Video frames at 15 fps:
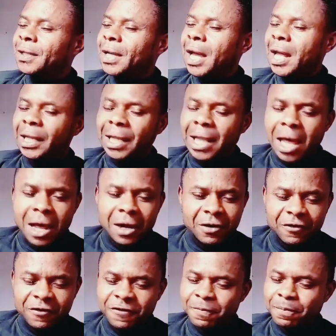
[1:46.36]
a lot
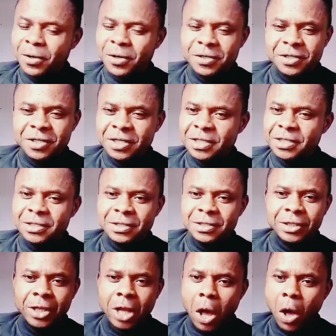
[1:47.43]
of persons
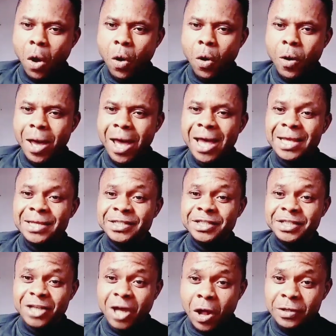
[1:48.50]
know as
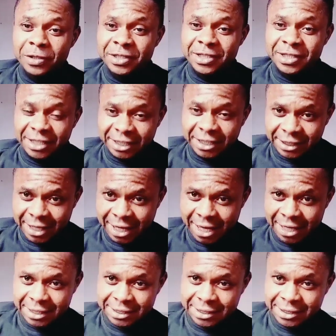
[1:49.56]
John
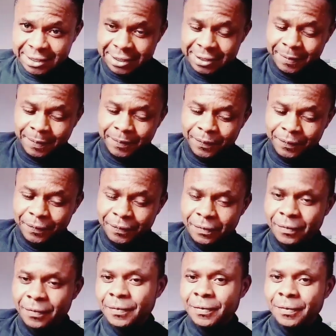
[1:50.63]
Cedars.
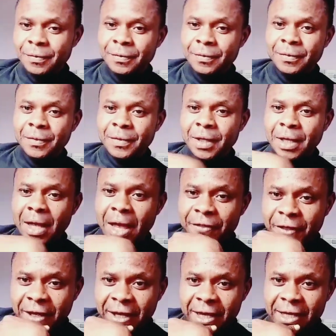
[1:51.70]
I
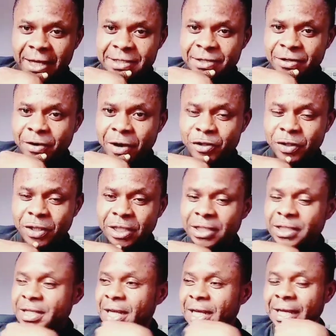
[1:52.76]
think he's gradually
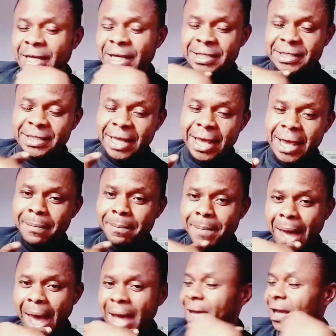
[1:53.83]
taking his name
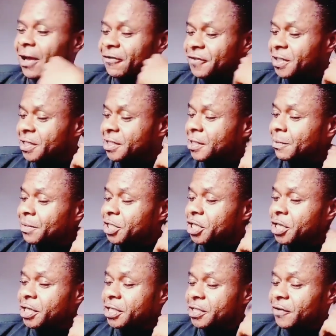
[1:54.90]
back after some
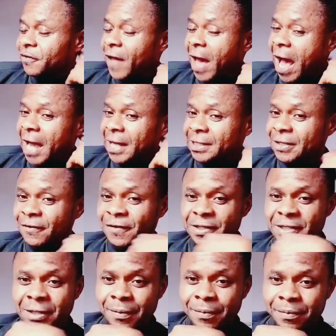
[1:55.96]
years of
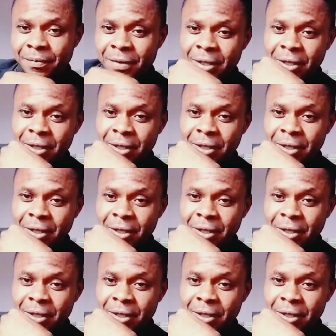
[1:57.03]
activism.